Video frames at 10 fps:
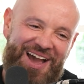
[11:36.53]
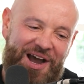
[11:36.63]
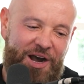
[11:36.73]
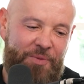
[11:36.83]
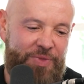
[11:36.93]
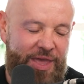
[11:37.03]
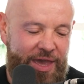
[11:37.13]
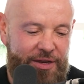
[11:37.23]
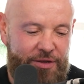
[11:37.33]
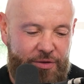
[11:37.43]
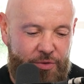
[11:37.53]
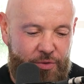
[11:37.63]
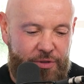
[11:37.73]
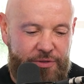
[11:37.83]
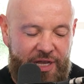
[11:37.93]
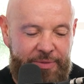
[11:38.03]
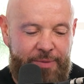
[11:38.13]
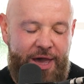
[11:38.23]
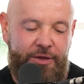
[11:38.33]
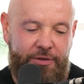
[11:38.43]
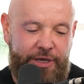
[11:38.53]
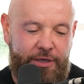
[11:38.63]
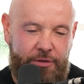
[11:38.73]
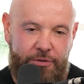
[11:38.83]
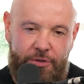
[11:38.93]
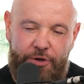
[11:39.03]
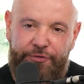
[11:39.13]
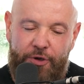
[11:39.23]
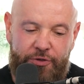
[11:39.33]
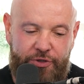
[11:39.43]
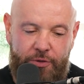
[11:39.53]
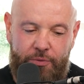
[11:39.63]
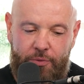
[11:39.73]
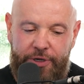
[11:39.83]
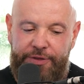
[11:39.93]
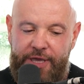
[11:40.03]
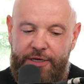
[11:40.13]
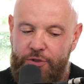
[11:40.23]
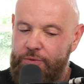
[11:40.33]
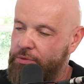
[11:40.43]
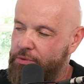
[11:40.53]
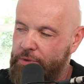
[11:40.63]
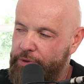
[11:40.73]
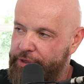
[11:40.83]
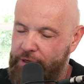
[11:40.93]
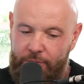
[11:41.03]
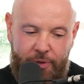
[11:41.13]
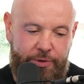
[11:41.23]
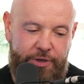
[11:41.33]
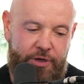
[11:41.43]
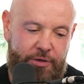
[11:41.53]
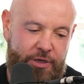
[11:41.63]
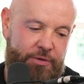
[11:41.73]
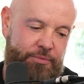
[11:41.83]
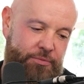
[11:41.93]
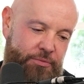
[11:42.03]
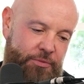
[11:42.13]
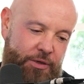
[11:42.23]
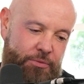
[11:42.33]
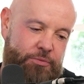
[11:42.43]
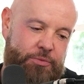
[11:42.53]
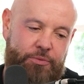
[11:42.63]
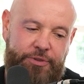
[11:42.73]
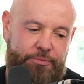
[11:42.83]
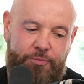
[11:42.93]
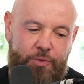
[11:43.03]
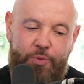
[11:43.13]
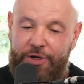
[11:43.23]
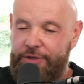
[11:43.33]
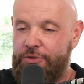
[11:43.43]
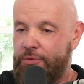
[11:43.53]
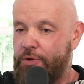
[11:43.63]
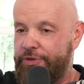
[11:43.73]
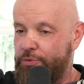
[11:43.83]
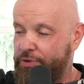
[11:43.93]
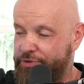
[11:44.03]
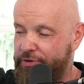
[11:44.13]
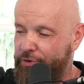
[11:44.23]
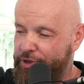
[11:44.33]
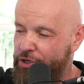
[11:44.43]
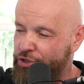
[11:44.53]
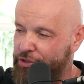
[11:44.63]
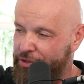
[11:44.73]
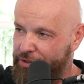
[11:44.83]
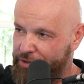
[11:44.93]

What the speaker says: And tell me about like your folks. So what did they do? What were their like, what did they do? What was their vocation?